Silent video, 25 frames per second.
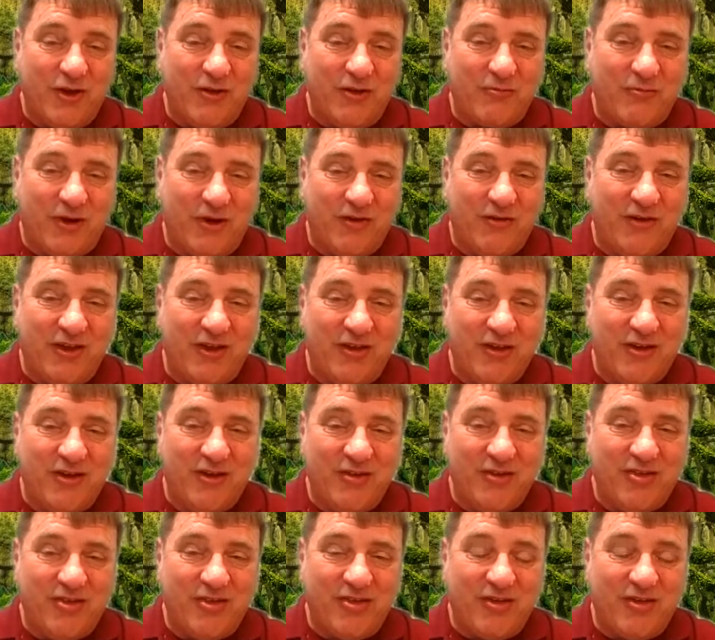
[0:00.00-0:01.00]
feeling really
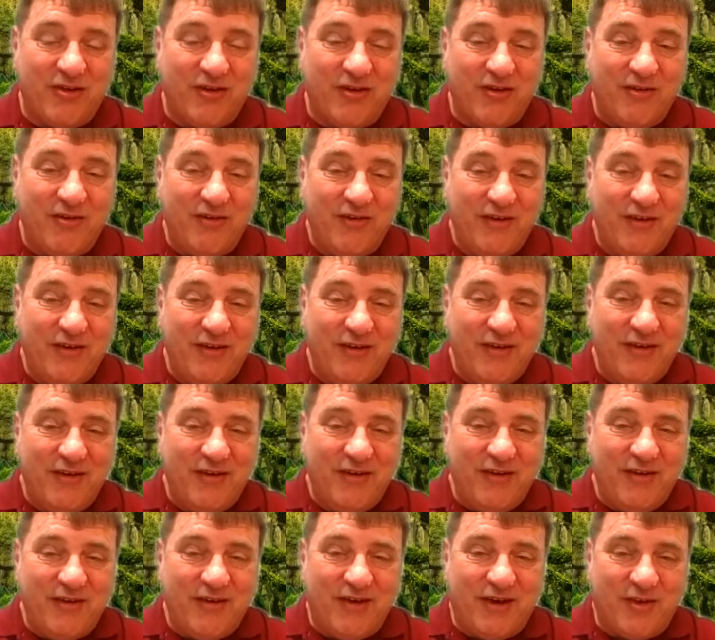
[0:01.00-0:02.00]
good, so
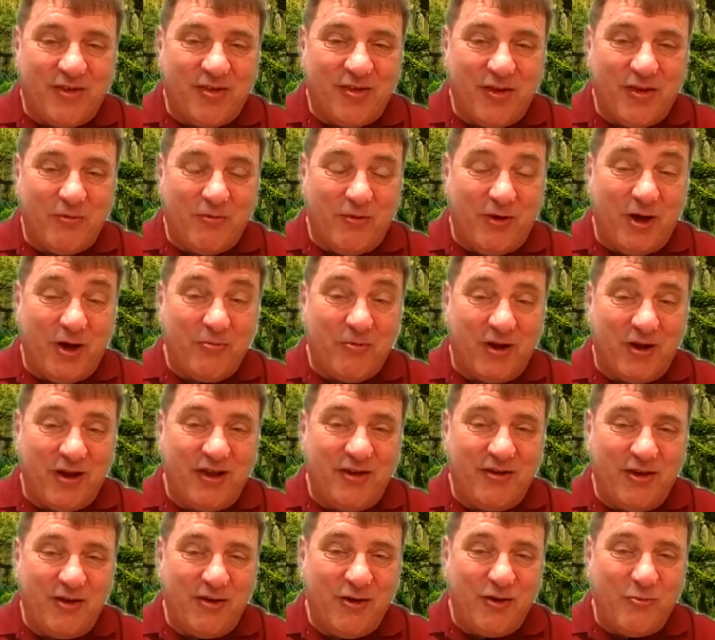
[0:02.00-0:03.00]
I said, "Well, I'm
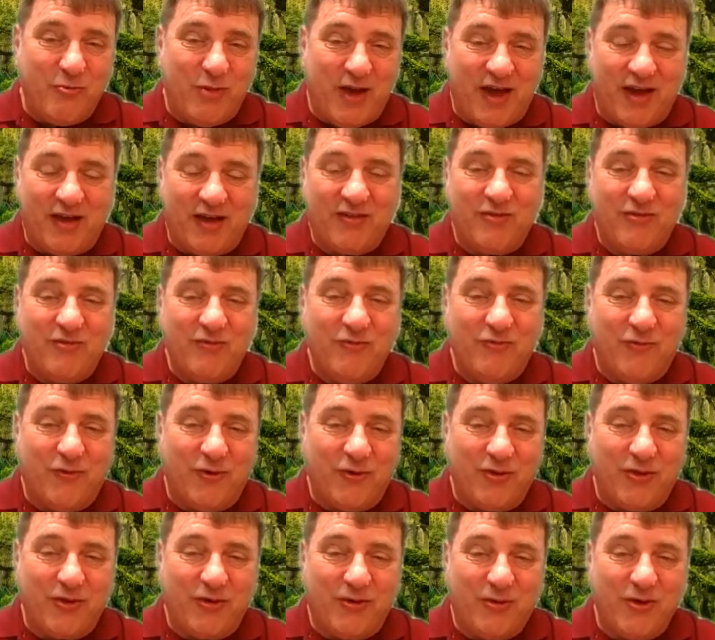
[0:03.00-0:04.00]
ready to go back
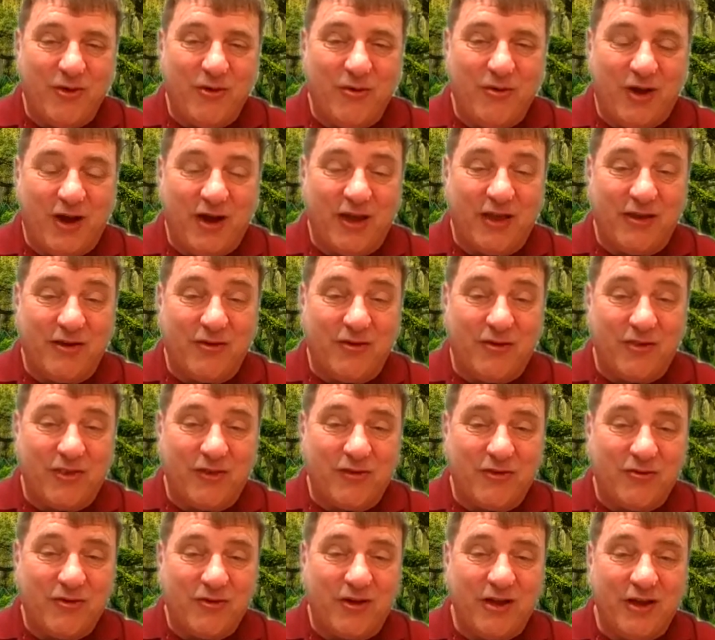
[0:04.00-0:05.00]
for the crew hiking on
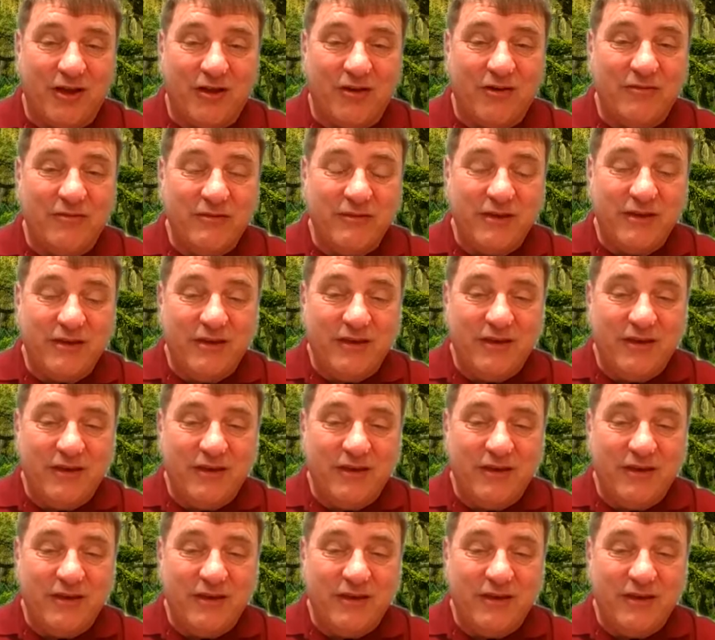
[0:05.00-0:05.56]
the trail."